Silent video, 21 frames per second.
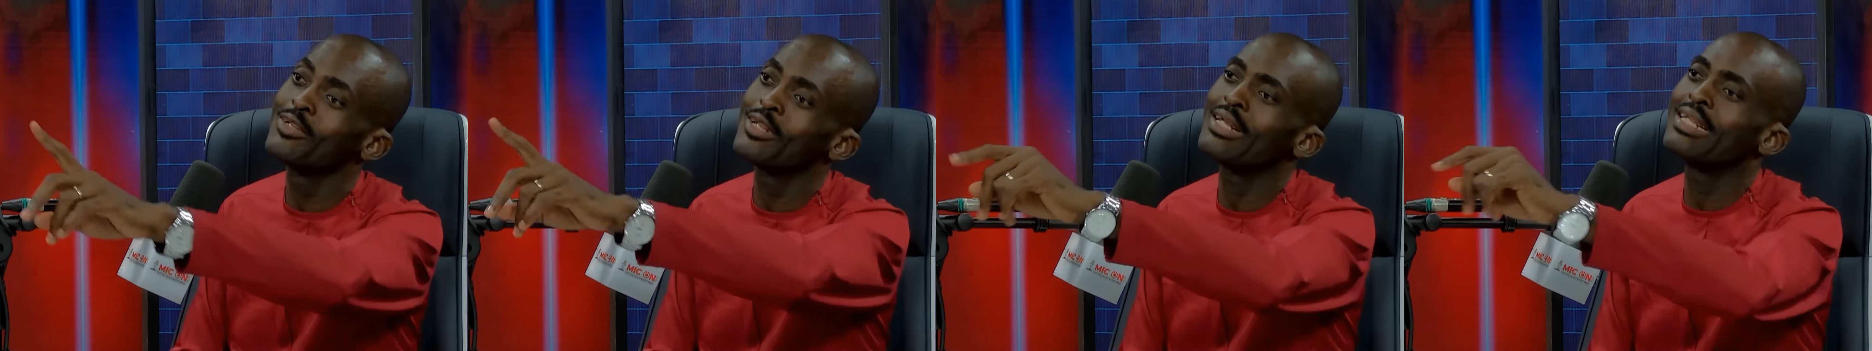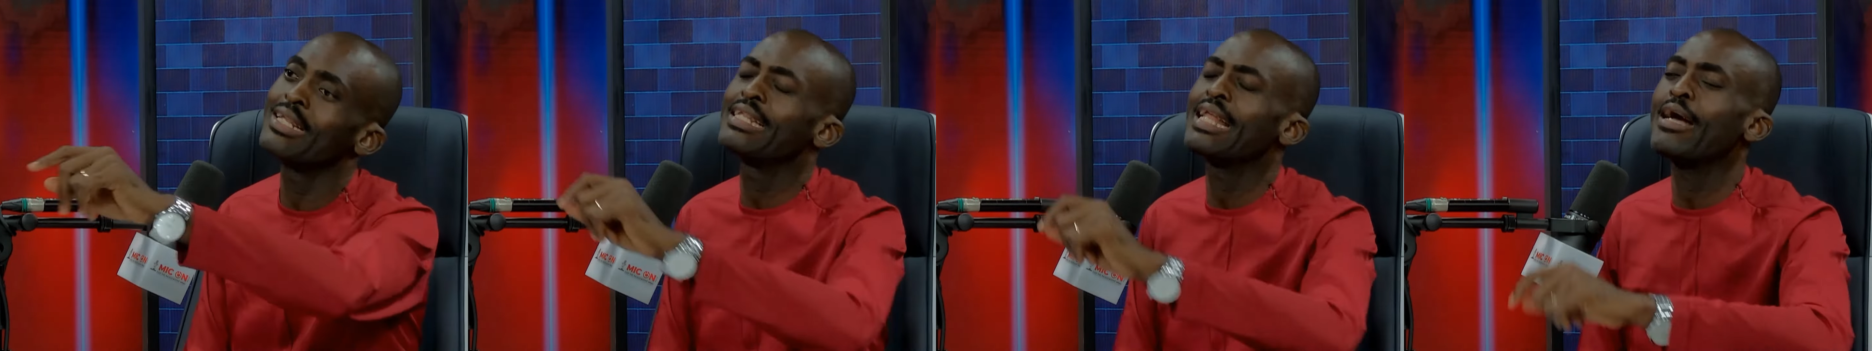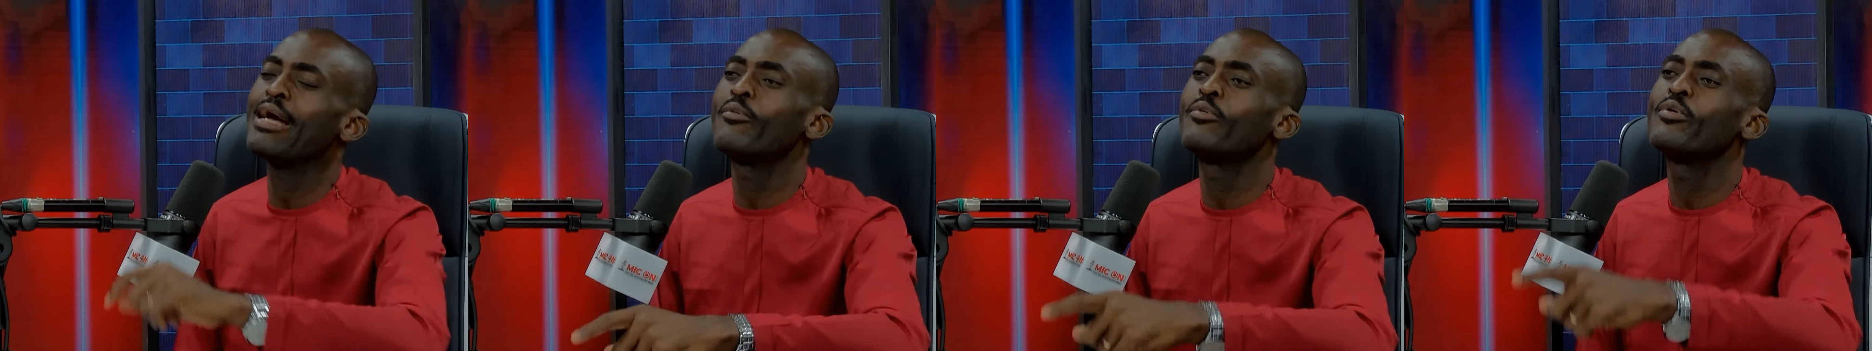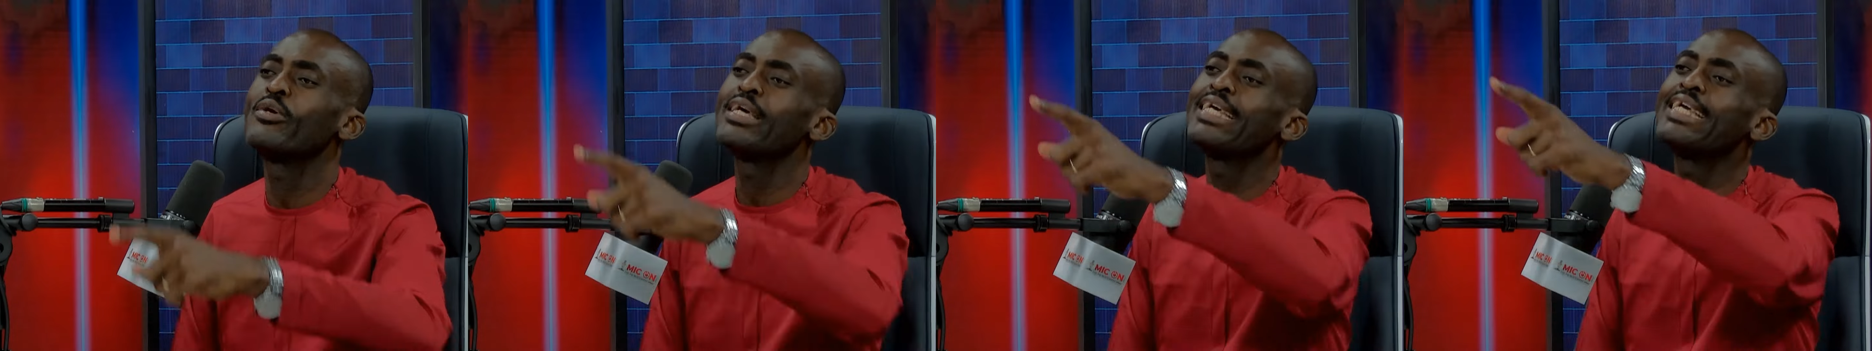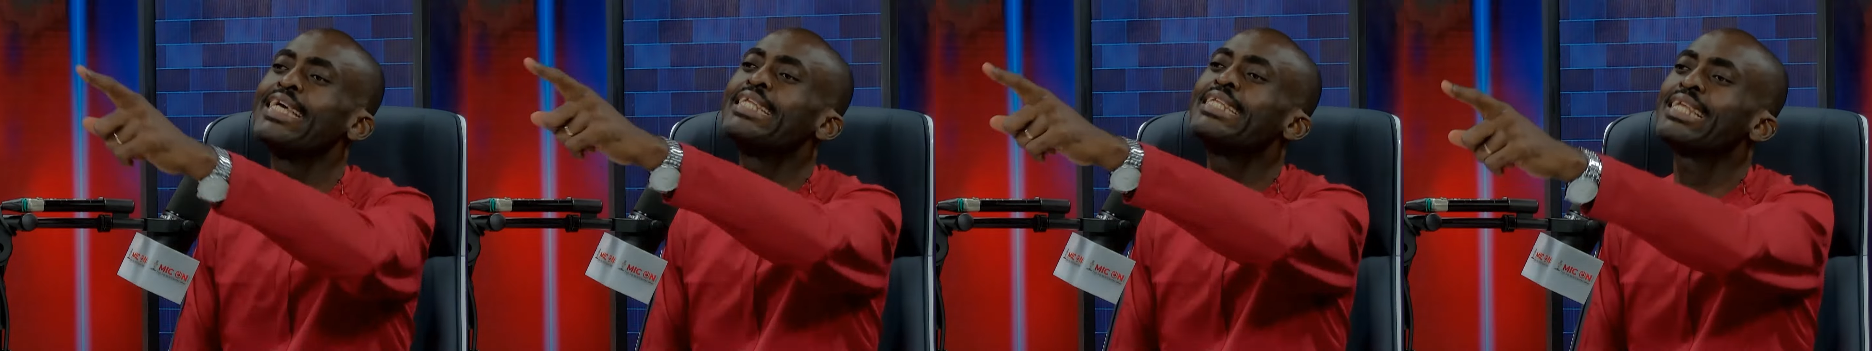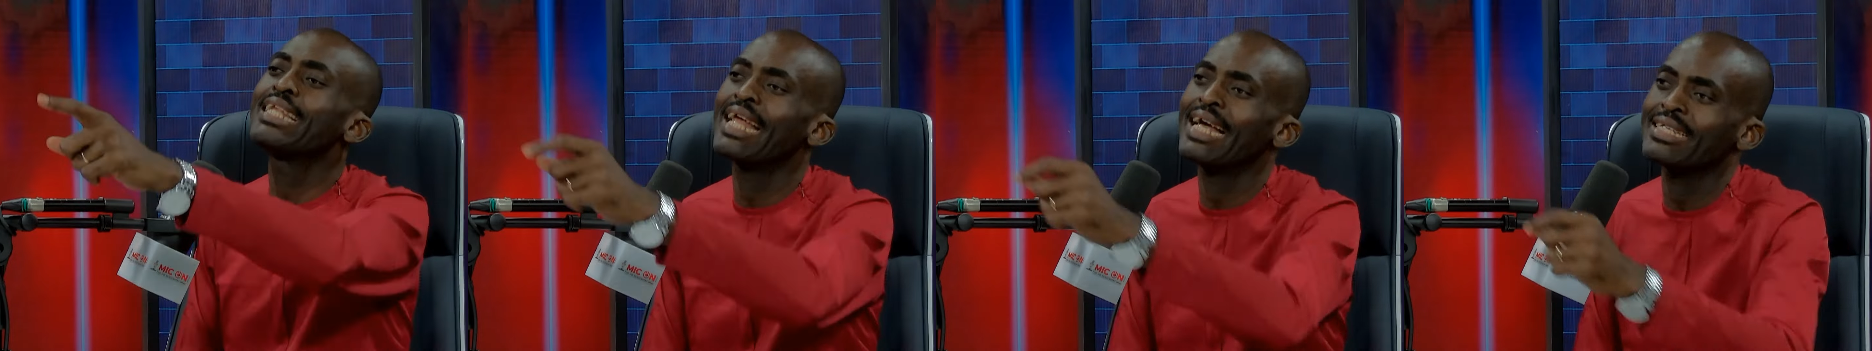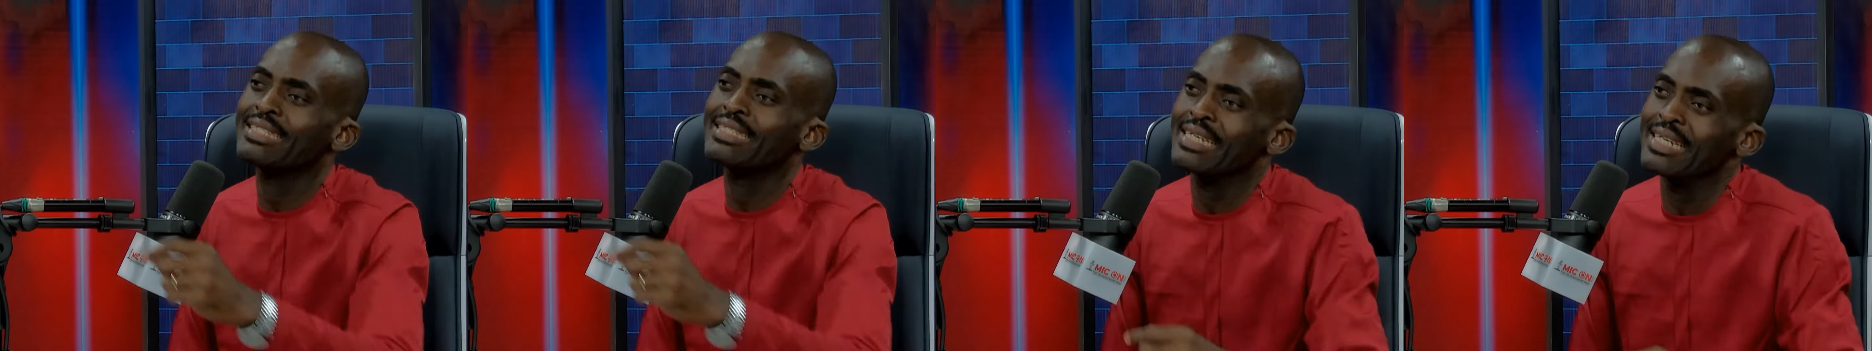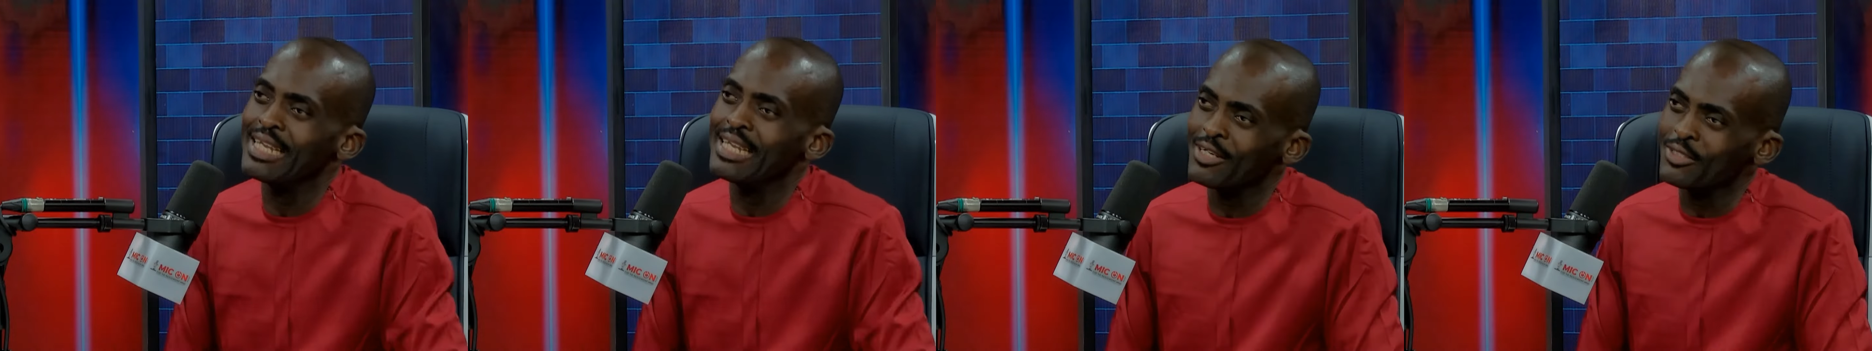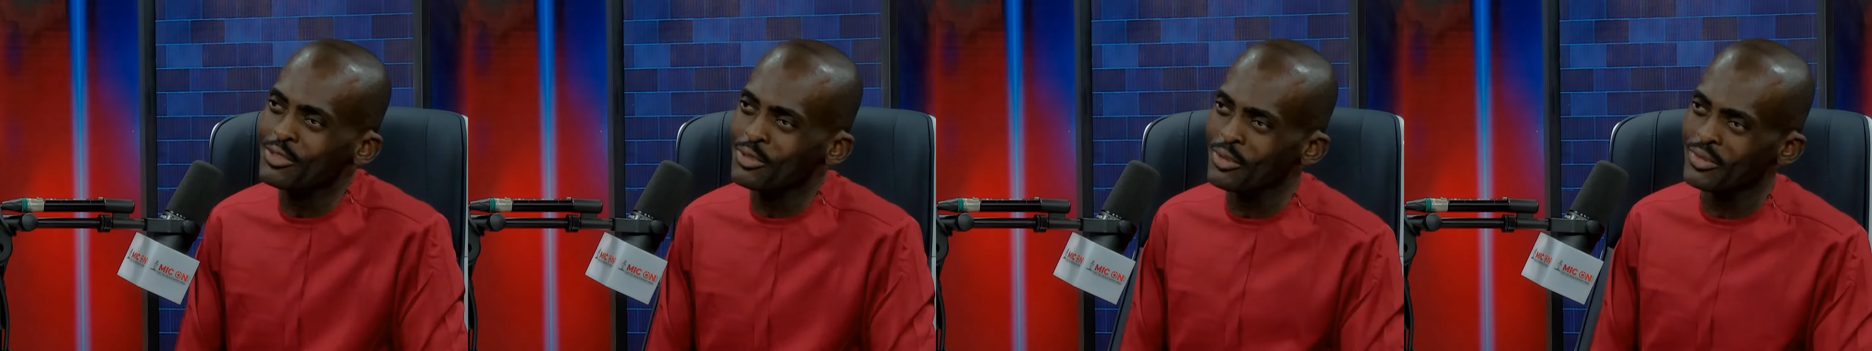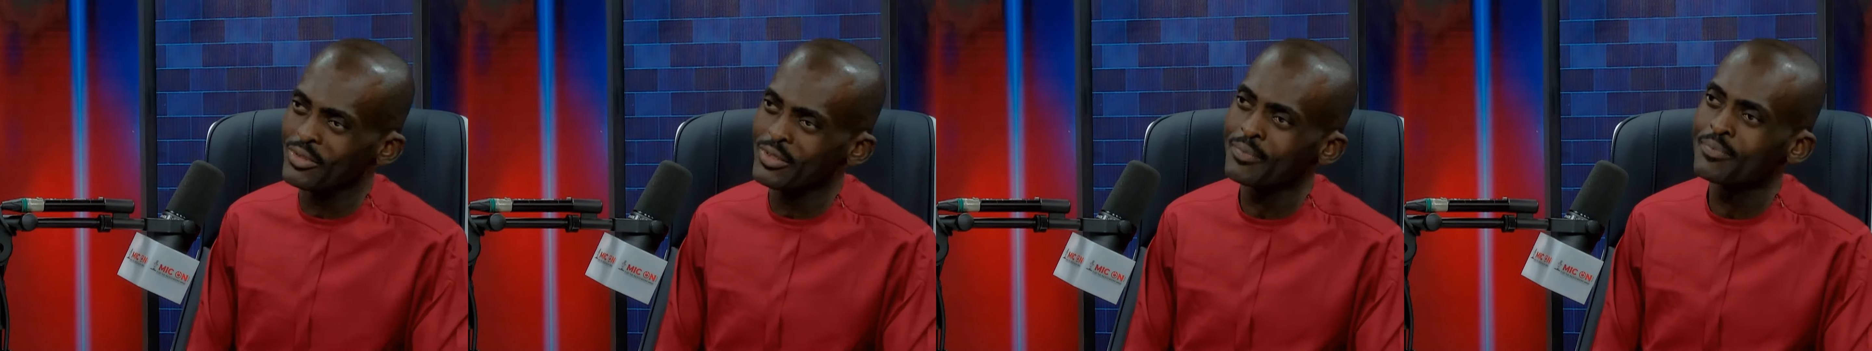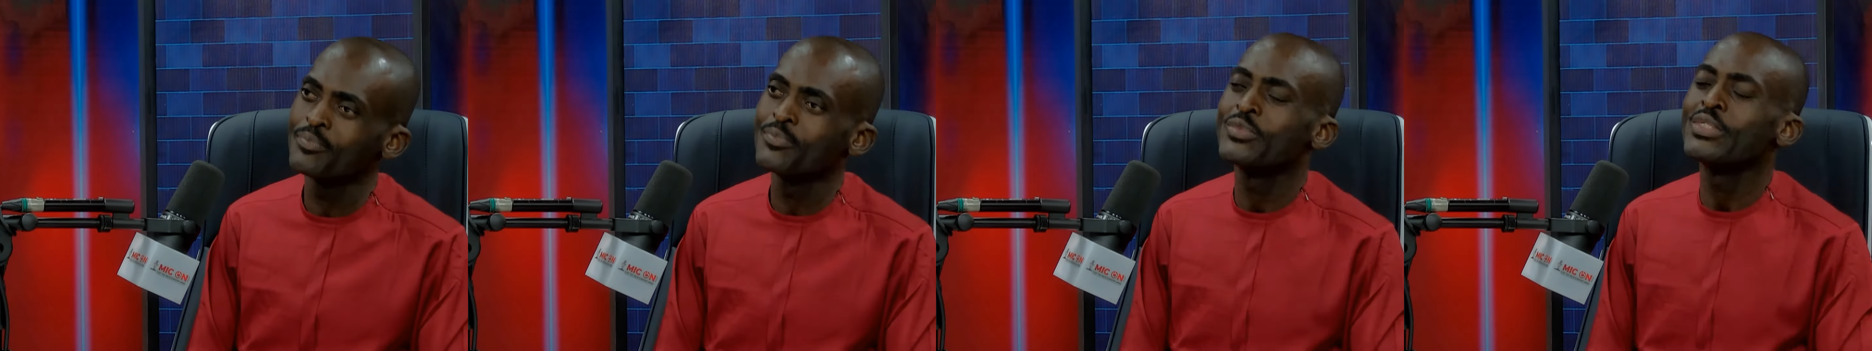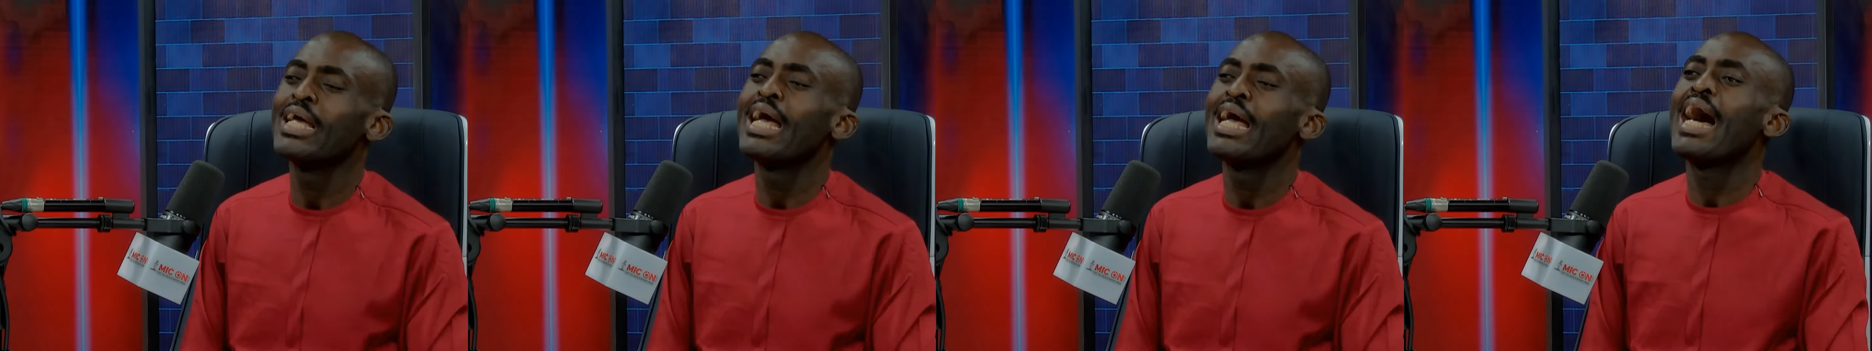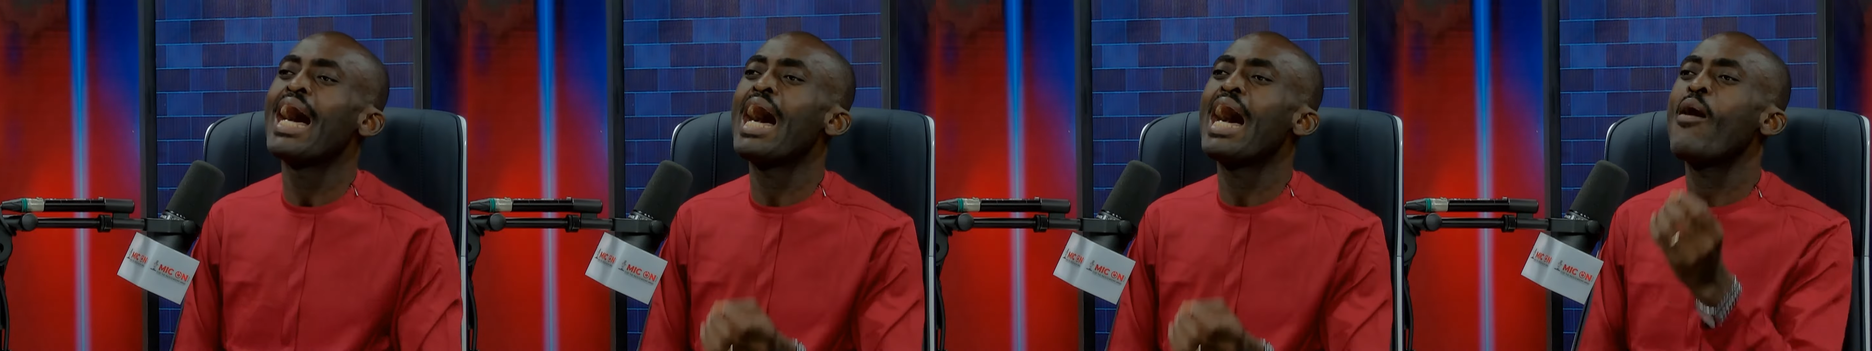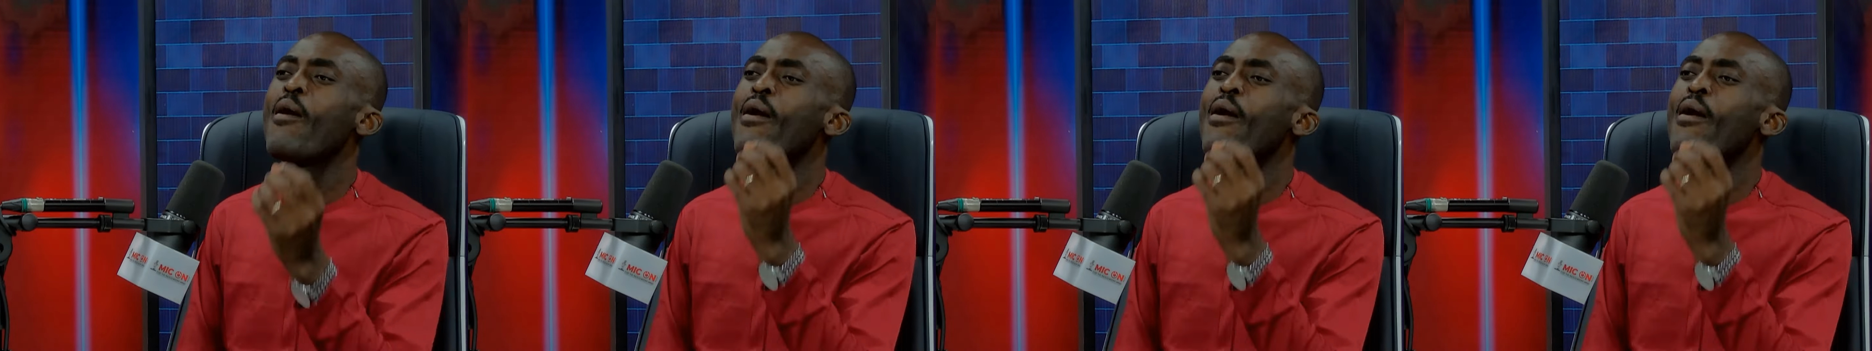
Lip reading: Now, in the last elections, our